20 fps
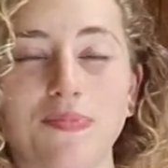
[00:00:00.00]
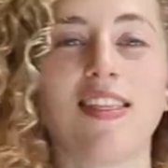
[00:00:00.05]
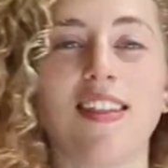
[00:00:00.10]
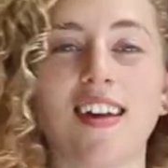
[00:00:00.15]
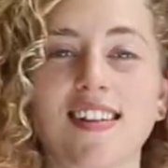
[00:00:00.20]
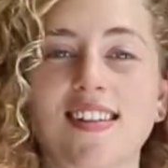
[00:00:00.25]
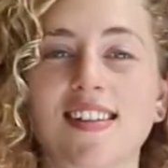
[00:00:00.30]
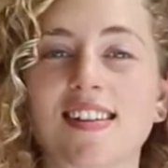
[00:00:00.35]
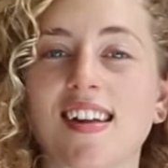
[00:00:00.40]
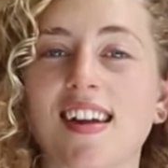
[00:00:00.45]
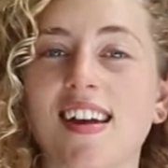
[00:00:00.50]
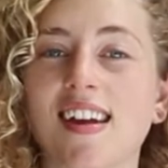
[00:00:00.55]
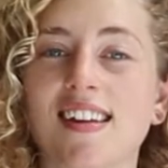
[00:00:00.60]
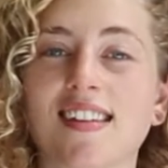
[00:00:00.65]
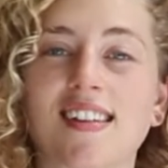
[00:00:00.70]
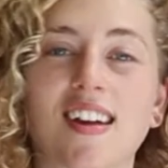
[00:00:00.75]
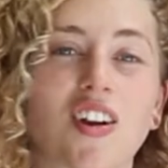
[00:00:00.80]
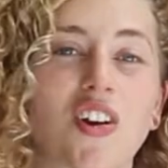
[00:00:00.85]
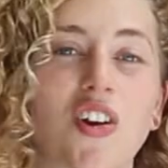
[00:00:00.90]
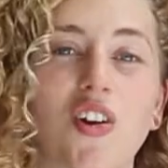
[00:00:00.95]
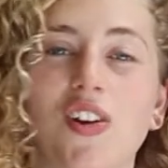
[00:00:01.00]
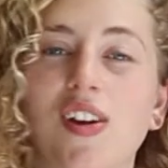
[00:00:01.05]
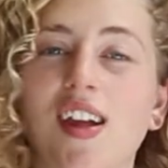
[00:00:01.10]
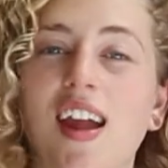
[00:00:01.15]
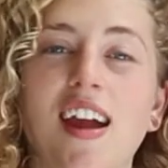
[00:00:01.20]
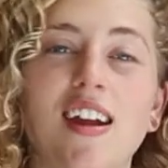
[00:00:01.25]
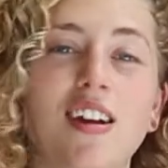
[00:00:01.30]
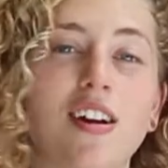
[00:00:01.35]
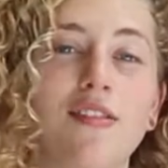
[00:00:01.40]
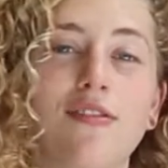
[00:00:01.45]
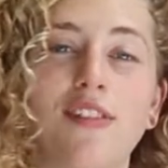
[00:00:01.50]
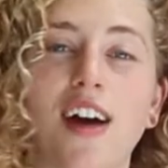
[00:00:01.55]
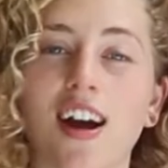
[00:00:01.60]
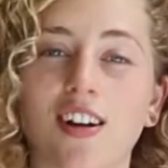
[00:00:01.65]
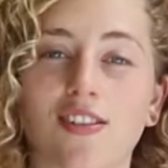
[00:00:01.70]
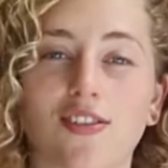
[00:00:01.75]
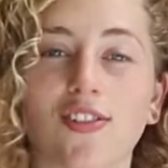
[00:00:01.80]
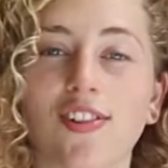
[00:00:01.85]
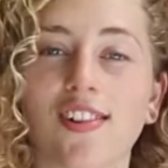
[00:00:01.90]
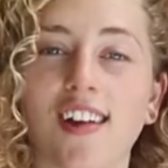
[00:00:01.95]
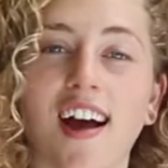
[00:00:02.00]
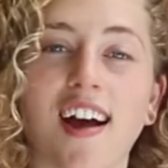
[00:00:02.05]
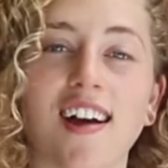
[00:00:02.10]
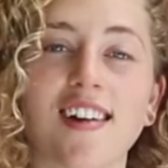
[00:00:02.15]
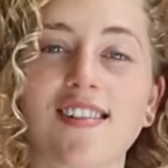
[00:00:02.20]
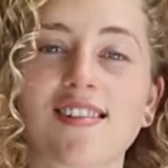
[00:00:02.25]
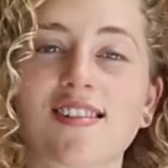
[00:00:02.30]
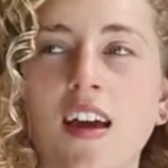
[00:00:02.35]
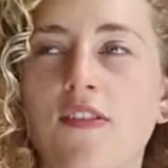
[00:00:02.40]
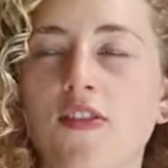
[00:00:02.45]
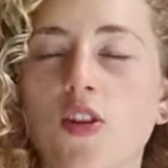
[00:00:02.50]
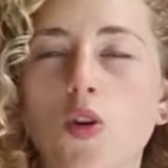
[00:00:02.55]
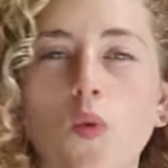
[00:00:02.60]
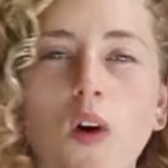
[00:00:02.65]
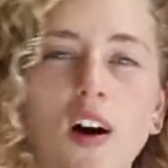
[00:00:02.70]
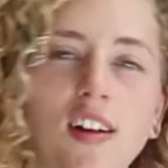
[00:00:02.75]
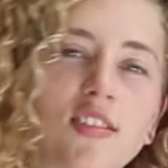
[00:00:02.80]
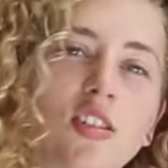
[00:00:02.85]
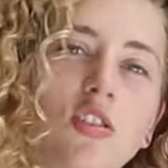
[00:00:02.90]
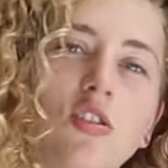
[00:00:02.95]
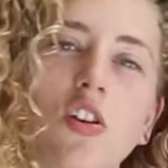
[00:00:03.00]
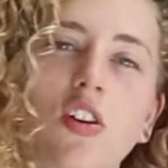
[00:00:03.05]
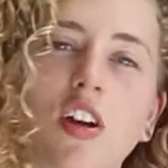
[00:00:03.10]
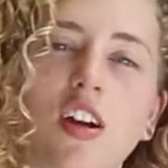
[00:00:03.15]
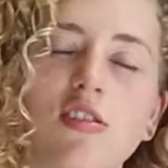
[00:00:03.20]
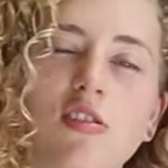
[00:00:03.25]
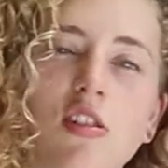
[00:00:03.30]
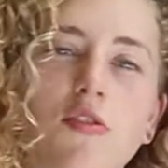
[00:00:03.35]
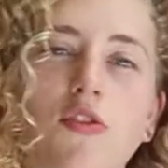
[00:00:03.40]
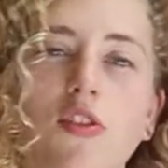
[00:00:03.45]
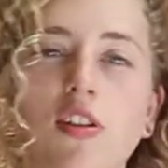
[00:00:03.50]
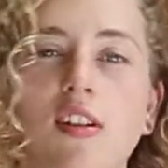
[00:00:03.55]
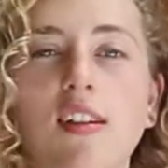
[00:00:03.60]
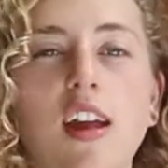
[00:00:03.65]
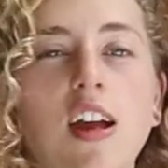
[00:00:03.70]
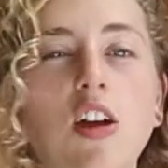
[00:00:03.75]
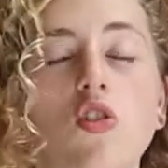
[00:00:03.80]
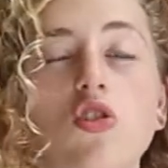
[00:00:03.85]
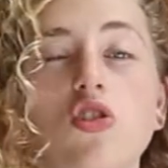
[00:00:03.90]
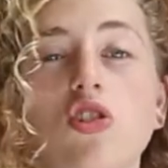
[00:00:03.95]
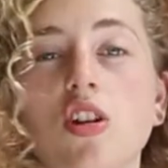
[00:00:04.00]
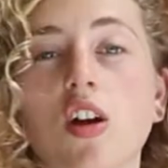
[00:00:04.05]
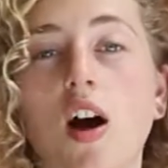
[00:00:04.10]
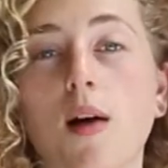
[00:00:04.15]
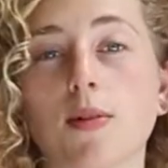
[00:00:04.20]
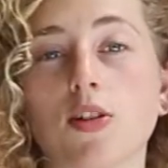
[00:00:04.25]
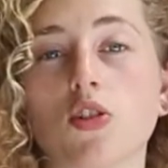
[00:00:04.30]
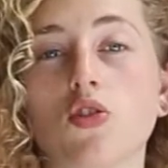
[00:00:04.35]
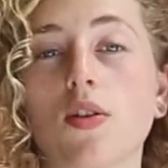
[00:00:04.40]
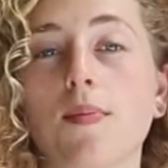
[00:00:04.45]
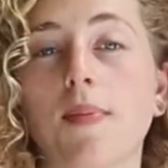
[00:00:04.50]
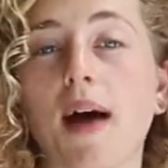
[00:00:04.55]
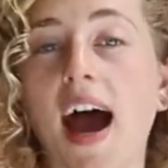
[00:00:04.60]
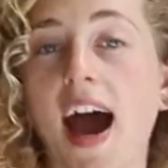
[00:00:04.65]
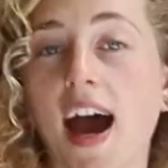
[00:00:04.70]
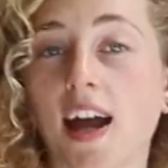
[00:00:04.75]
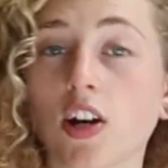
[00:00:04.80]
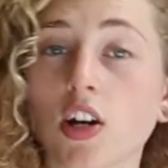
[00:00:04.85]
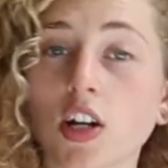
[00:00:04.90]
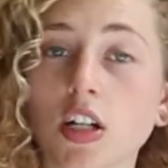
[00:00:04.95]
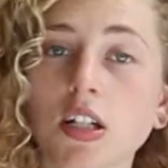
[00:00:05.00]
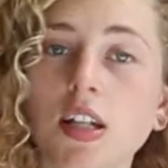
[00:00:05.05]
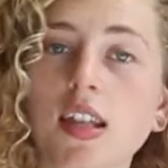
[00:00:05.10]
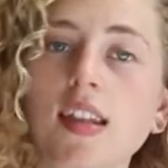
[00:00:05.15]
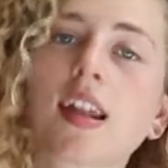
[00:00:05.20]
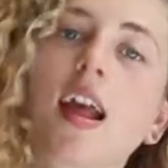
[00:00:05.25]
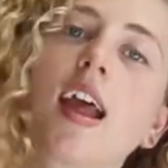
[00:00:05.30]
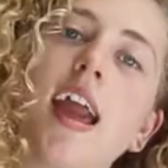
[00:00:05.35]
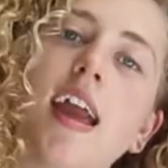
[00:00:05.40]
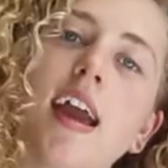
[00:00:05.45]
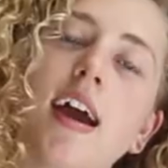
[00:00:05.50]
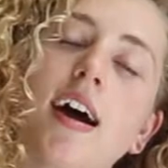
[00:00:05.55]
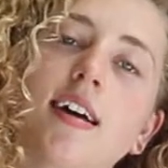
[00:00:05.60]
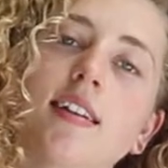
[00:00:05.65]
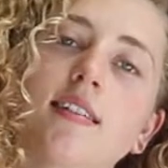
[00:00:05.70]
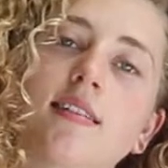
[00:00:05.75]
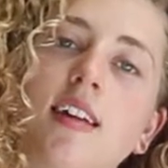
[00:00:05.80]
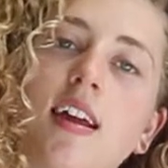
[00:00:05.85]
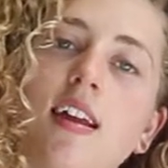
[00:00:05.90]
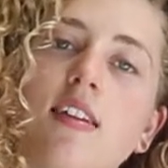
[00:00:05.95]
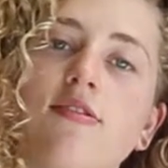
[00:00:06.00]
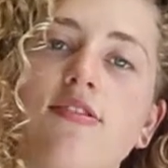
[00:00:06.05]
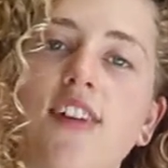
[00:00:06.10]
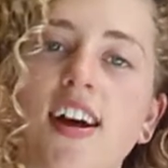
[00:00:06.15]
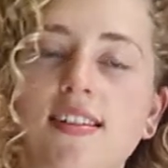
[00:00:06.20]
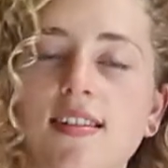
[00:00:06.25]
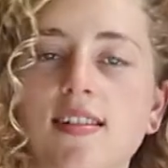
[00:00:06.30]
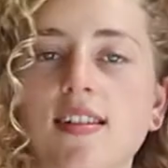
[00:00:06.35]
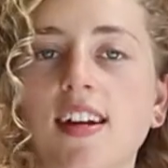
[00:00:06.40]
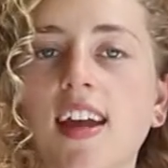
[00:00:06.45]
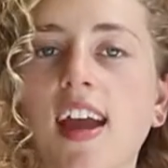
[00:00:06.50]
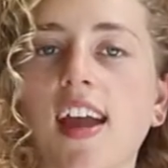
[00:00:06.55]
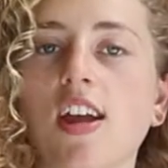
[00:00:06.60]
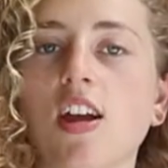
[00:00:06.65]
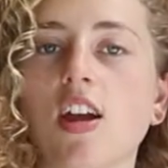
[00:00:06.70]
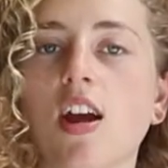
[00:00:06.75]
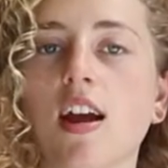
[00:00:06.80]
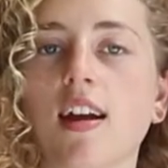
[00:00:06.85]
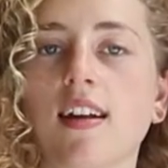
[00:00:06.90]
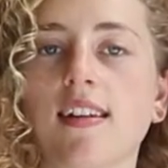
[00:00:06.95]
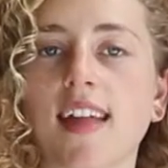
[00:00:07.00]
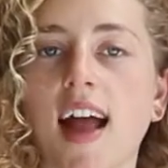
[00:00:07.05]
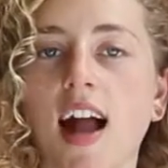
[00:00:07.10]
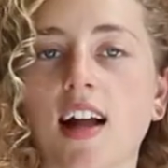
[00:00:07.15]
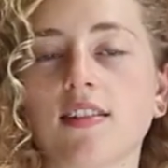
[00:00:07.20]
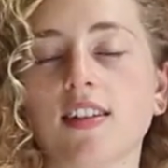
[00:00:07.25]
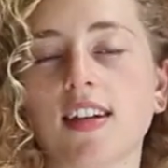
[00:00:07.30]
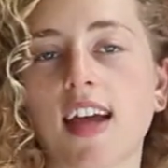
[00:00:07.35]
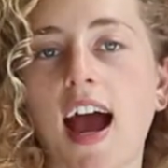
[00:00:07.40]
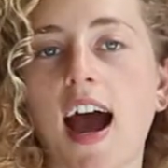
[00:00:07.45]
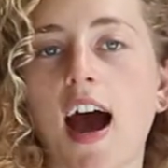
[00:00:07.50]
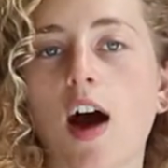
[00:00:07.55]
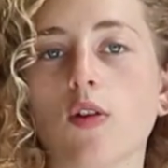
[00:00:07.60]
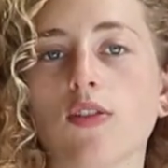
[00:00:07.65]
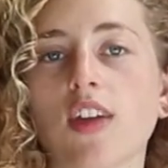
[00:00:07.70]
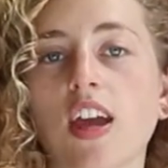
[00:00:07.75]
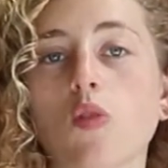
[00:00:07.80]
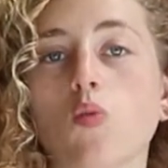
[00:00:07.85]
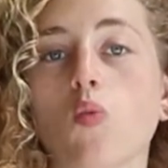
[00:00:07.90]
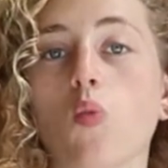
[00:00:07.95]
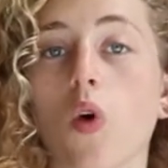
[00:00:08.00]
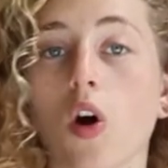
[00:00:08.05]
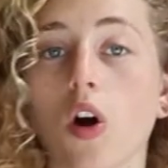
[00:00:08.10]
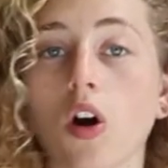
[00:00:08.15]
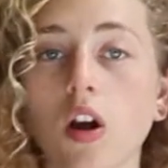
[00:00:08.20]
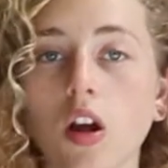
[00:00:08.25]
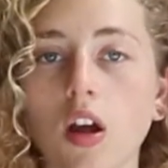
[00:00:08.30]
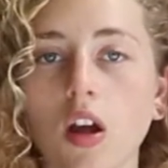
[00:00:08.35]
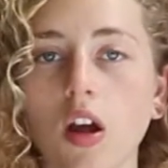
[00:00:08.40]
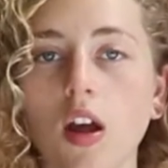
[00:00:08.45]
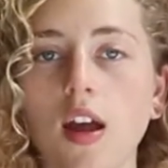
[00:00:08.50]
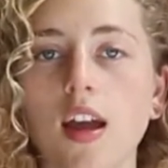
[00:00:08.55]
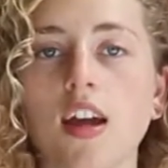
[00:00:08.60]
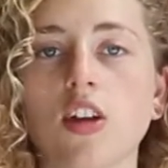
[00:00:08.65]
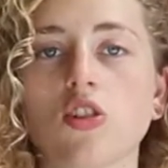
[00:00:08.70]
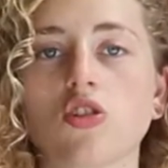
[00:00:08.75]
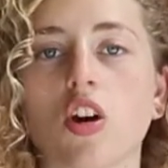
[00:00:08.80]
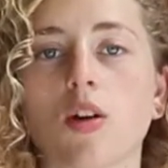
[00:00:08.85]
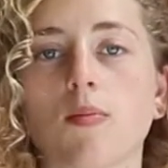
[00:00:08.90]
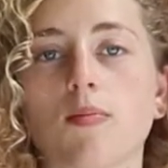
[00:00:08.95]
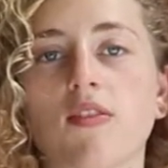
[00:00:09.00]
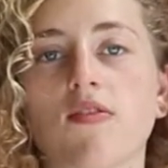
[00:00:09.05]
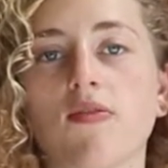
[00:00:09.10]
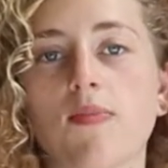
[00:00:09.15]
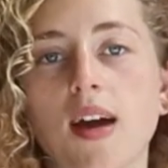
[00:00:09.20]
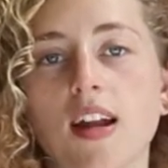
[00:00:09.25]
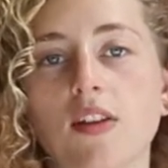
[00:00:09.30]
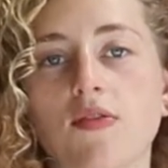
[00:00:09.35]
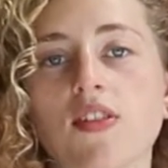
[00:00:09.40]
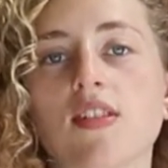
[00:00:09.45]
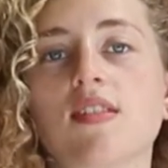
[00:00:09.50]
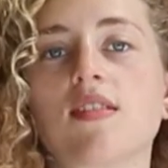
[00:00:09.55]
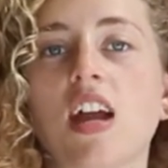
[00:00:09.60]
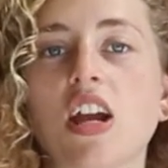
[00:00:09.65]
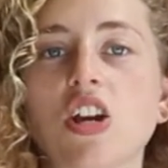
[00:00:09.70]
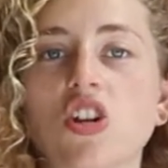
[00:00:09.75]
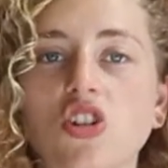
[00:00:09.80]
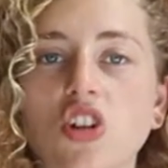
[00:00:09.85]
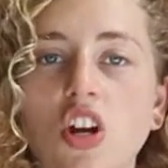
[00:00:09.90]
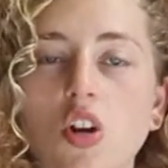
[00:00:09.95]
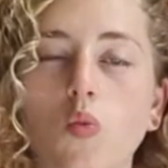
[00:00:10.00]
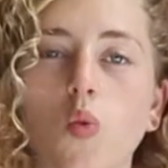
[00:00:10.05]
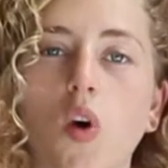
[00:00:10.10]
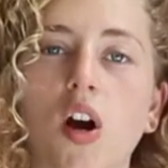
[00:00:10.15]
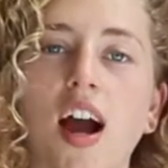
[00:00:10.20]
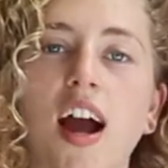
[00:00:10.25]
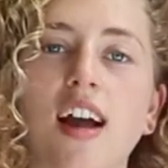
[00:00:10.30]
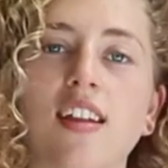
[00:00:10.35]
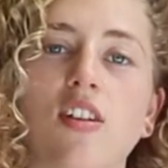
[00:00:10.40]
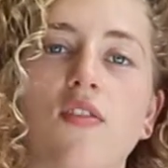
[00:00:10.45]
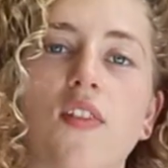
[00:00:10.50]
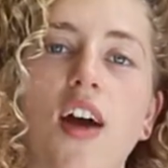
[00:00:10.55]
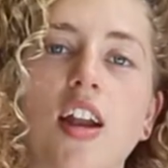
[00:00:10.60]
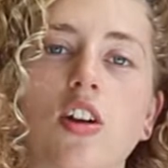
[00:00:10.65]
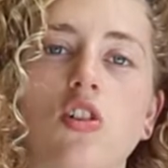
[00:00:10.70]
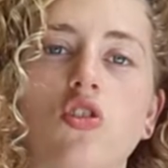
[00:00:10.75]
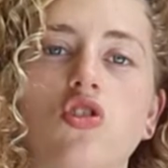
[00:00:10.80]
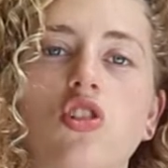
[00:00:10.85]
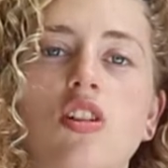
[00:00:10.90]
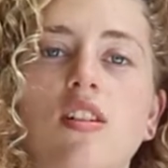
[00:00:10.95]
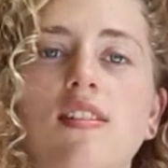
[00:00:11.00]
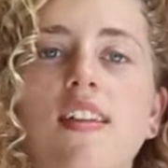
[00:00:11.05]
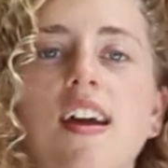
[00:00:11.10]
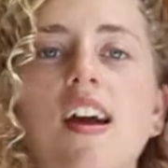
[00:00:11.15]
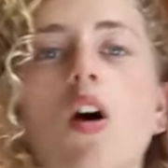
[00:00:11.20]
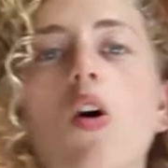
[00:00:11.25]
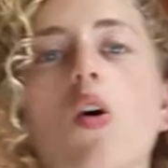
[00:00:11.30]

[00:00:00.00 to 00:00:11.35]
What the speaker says: This is a creative exercise. If you want to look at different sacred geometry patterns and investigate exactly how they work in terms of manifestation, what kinds of energies they